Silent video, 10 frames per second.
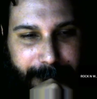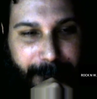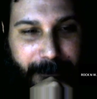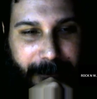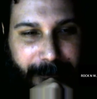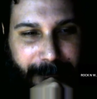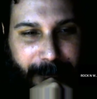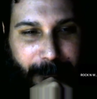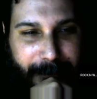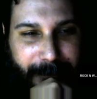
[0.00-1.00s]
Good,
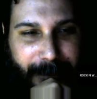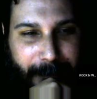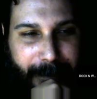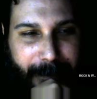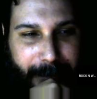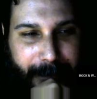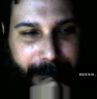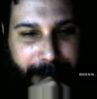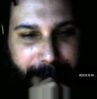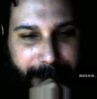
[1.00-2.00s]
so we can talk bad about
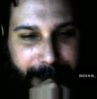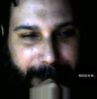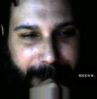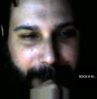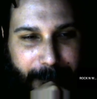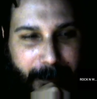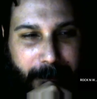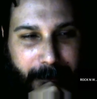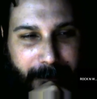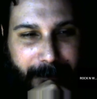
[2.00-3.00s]
him
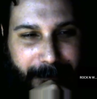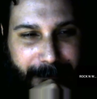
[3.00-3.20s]
publicly.